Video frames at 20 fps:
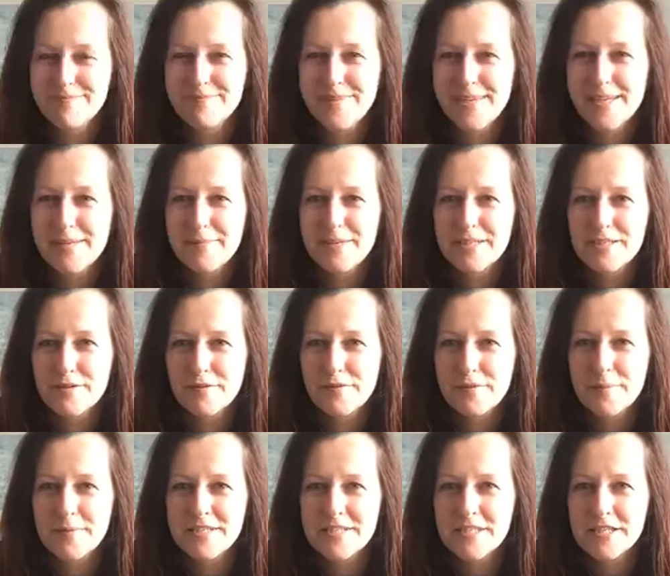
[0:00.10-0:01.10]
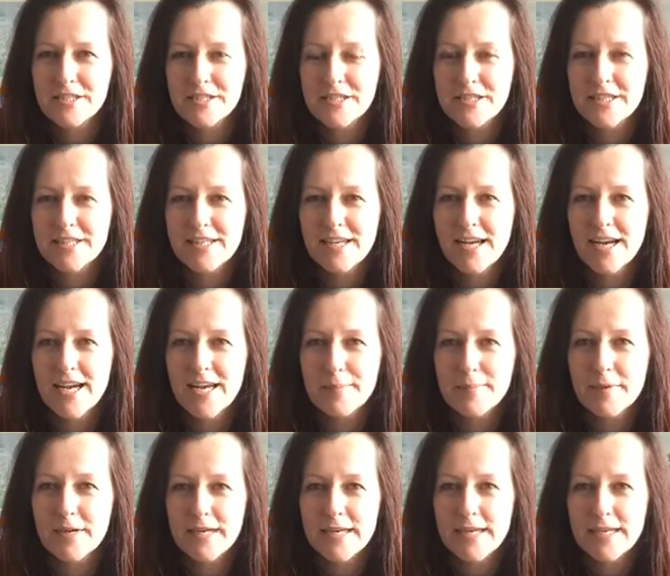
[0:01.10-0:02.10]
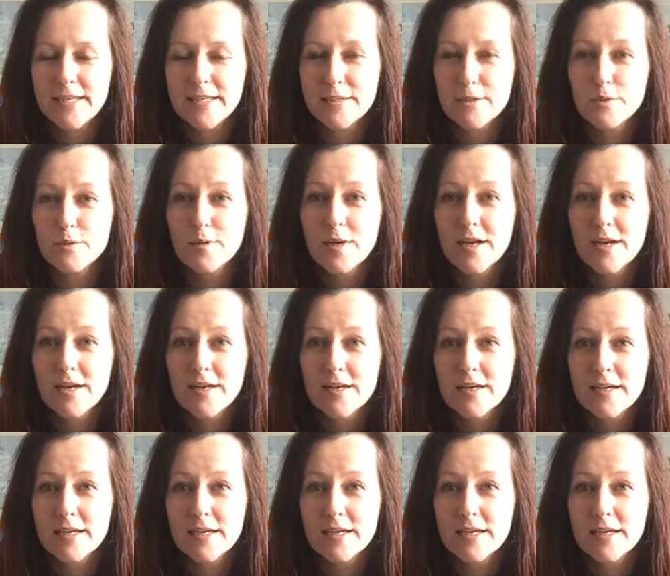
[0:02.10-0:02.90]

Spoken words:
My name is Sophie Messager. I'm a doula,